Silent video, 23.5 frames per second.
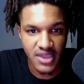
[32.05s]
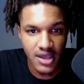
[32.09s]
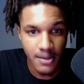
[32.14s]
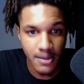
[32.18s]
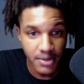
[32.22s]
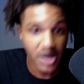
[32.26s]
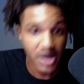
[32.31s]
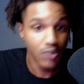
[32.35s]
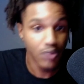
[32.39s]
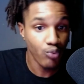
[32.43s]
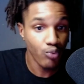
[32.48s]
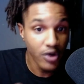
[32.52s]

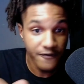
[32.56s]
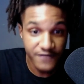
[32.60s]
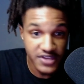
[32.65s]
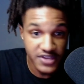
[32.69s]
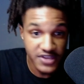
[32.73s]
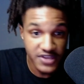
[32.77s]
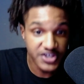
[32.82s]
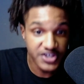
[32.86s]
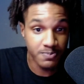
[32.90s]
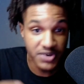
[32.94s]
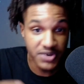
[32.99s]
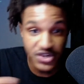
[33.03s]
But with
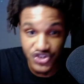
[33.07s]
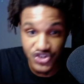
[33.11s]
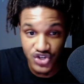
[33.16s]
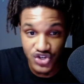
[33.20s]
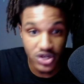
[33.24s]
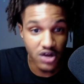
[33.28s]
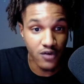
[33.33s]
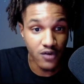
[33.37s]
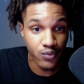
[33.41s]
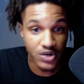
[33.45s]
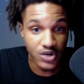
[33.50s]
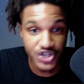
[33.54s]
this
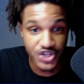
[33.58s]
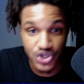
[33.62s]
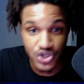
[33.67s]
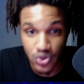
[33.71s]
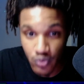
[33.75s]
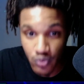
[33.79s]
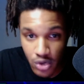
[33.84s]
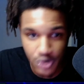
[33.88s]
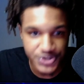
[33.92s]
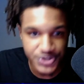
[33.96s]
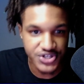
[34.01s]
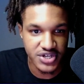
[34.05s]
benching of Russell
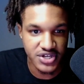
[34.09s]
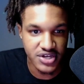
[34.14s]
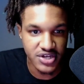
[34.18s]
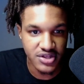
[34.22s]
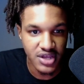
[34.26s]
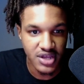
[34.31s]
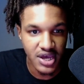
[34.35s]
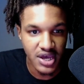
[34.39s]
Wilson,